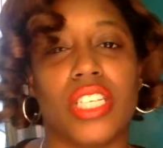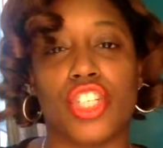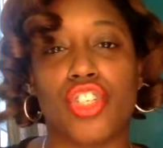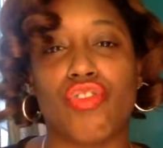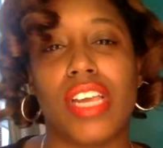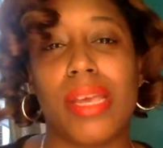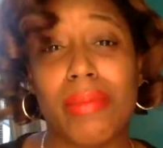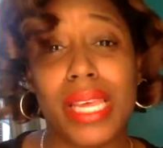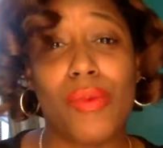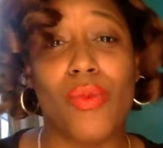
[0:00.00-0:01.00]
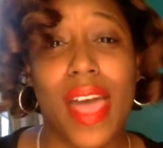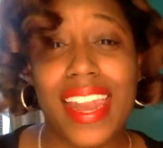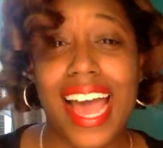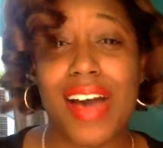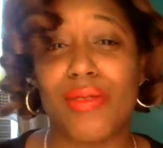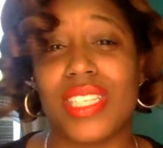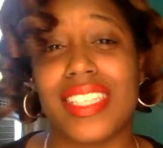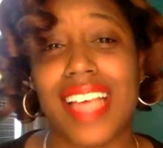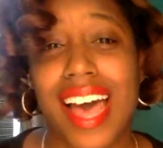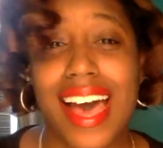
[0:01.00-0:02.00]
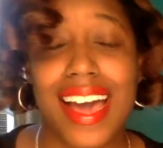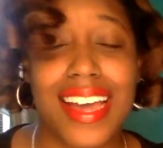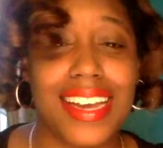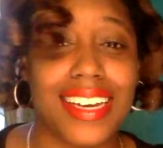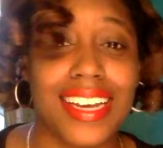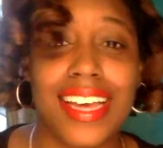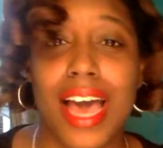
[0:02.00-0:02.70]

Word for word: extremely wet outside.